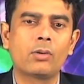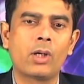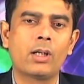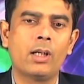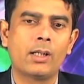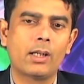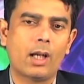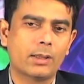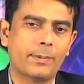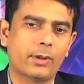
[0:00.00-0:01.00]
trade related
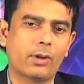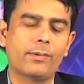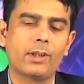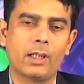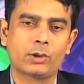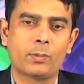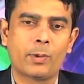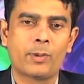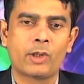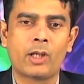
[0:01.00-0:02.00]
aspect of intellectual
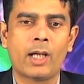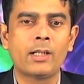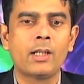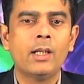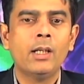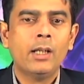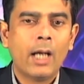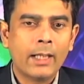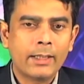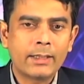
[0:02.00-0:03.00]
property right,
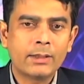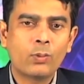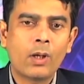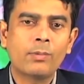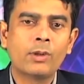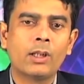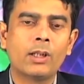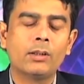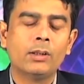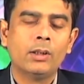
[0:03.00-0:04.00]
and this is one of the